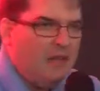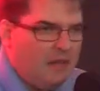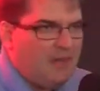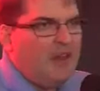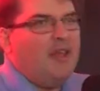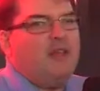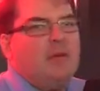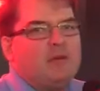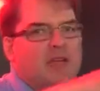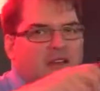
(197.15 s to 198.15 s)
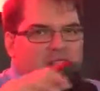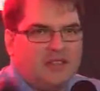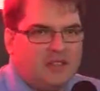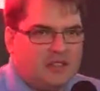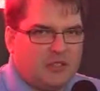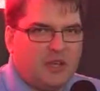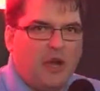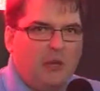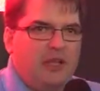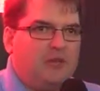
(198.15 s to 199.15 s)
They've got other applications such as
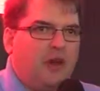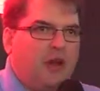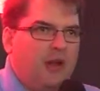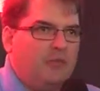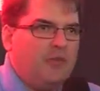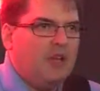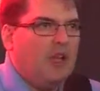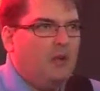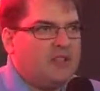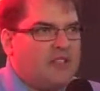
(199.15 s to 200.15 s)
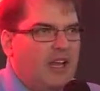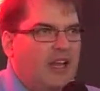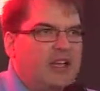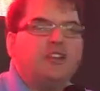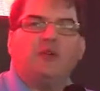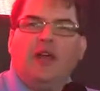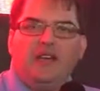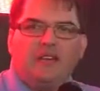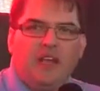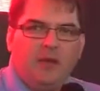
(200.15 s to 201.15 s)
uh, WeDraw, which is kind of like a
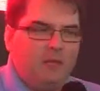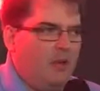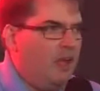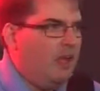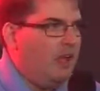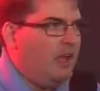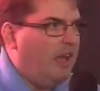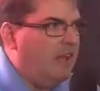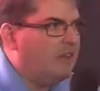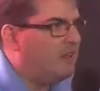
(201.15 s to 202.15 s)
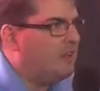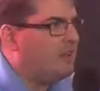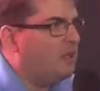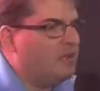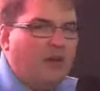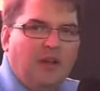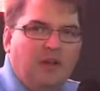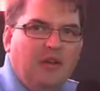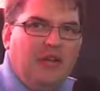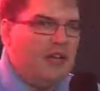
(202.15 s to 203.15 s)
charades game. And it's, it's also
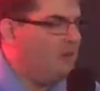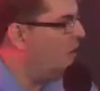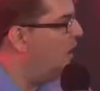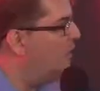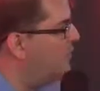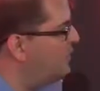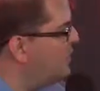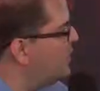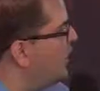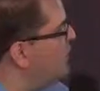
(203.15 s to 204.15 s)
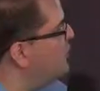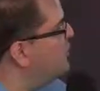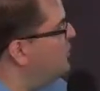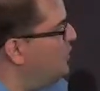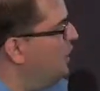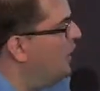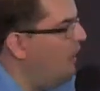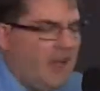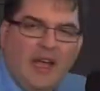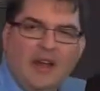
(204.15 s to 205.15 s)
another neat uh, function coming soon.
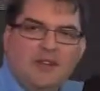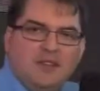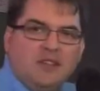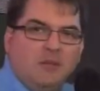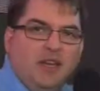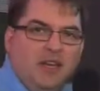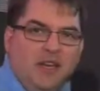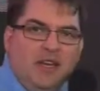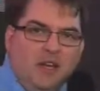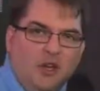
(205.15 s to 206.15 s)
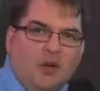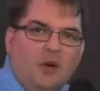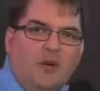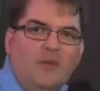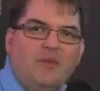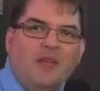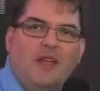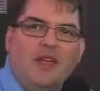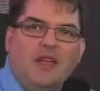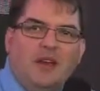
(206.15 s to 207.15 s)
And those are some of the neat new
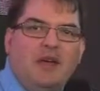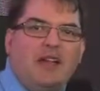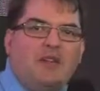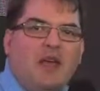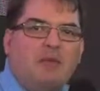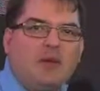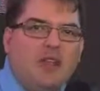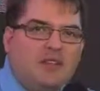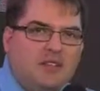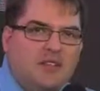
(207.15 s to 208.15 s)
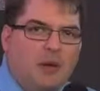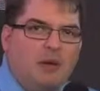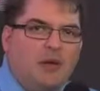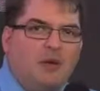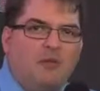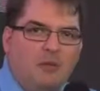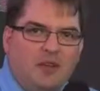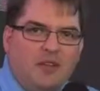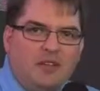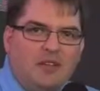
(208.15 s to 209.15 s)
interactive applications coming from
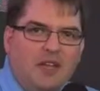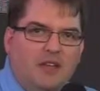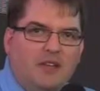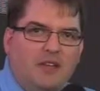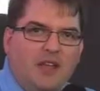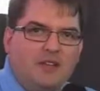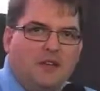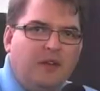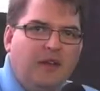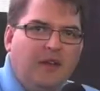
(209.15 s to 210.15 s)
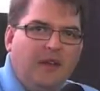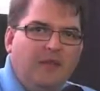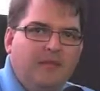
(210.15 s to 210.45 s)
Dish in 2013.